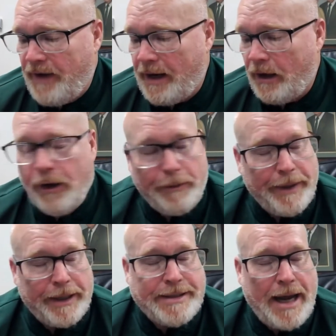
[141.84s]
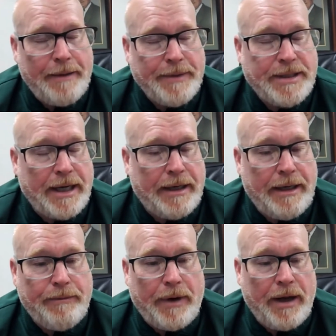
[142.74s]
had a little bit of time to take a
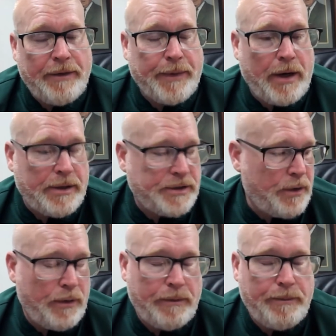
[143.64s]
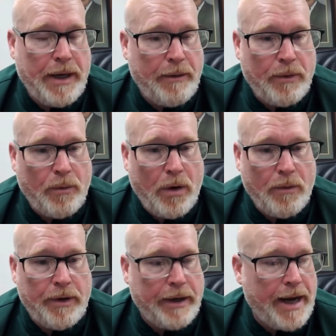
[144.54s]
deep breath, but also been able to work
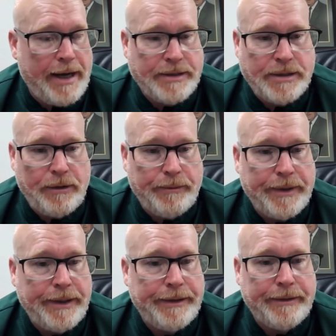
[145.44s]
with our guys a little bit.